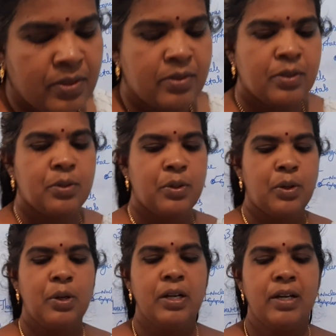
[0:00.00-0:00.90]
So
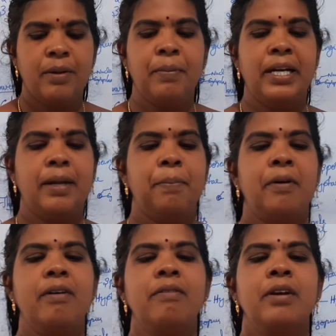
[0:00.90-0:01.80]
corolla are made up
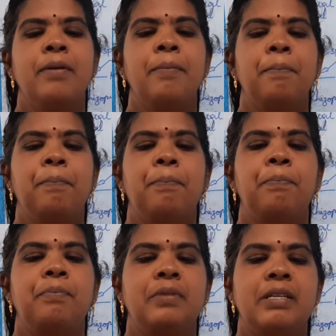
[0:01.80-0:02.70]
of,
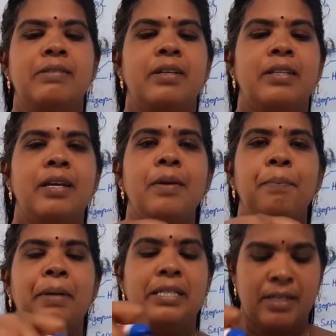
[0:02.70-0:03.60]
these are
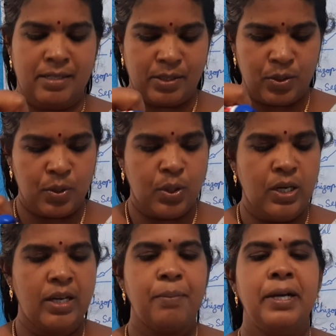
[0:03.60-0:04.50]
the petals.
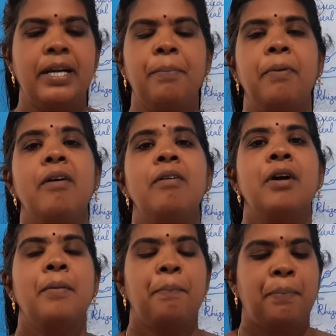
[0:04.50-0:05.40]
Corolla are made up
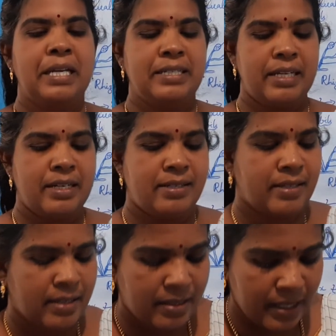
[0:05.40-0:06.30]
of
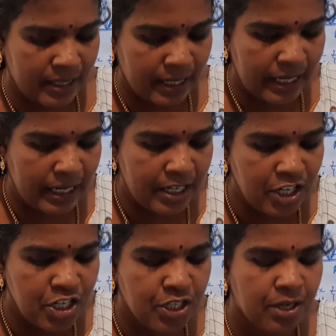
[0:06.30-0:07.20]
petals. Then
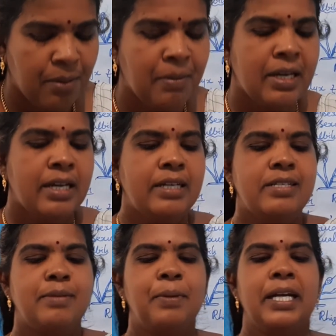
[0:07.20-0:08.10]
androecium, it
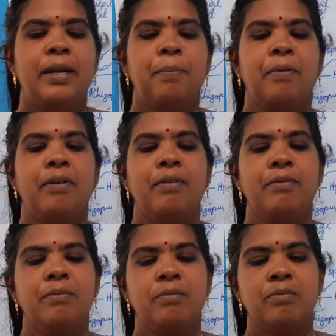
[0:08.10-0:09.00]
is made up
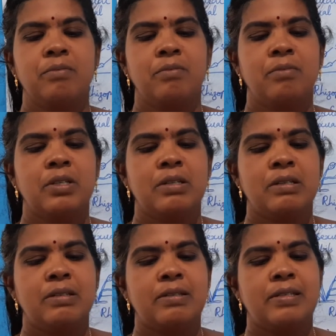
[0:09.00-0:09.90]
of
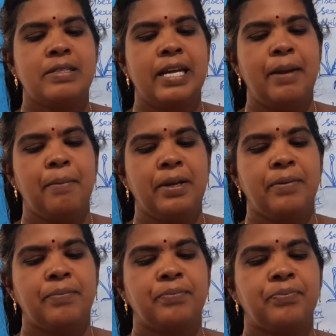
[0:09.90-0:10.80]
stamen.